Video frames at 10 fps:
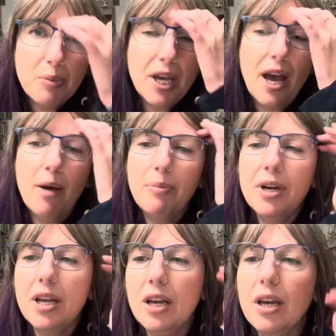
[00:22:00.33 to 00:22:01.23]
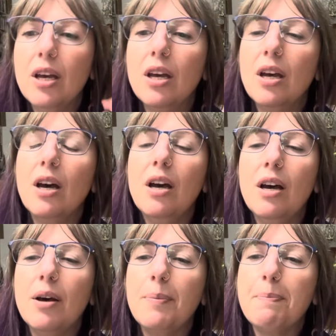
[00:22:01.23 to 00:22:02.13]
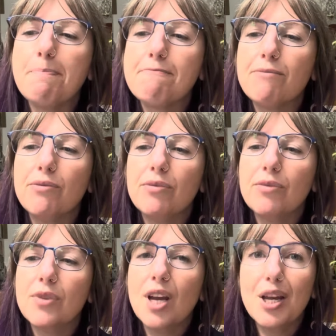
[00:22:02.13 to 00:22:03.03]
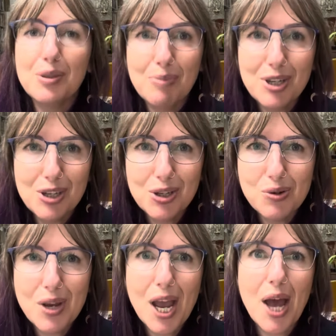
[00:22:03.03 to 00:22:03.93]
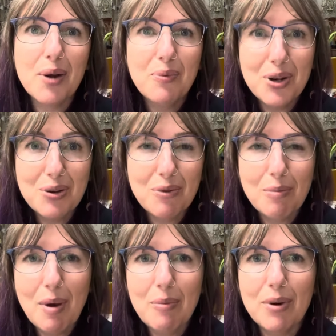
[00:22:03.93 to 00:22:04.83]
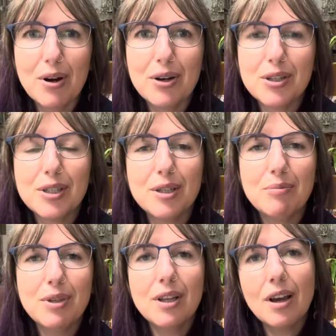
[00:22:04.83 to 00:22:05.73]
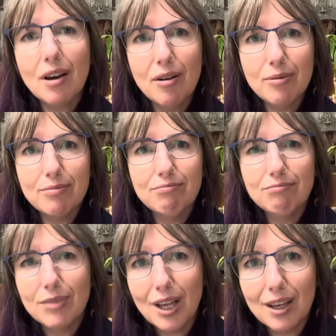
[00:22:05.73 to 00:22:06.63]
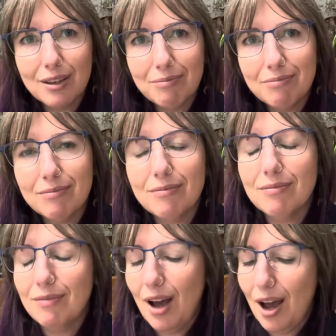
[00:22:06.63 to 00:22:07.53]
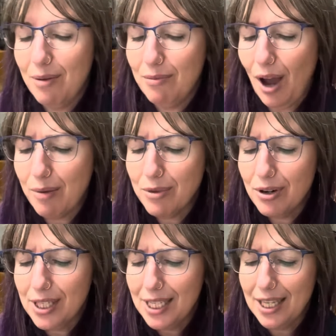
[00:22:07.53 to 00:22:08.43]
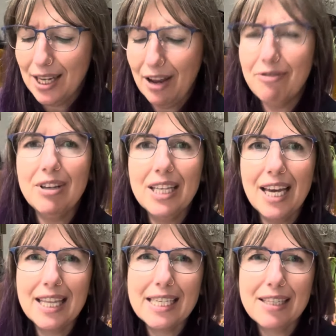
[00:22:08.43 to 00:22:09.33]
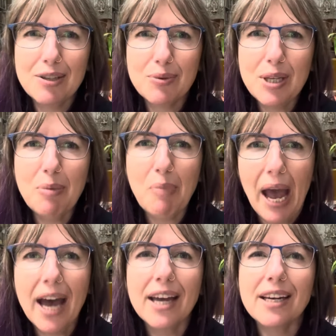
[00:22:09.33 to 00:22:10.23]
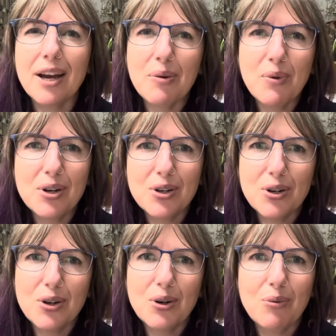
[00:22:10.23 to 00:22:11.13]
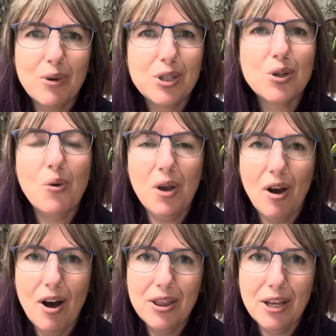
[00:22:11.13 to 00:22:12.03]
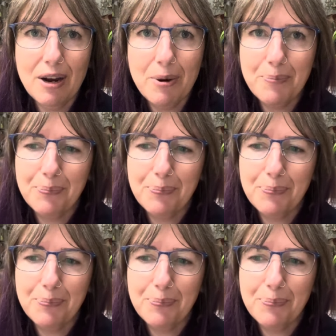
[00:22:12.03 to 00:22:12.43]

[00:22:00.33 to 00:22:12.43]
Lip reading: be happening, as much as you can, when you remember, to be like, oh, like I'm noticing that I feel like this is really bad. I wonder what's going on there.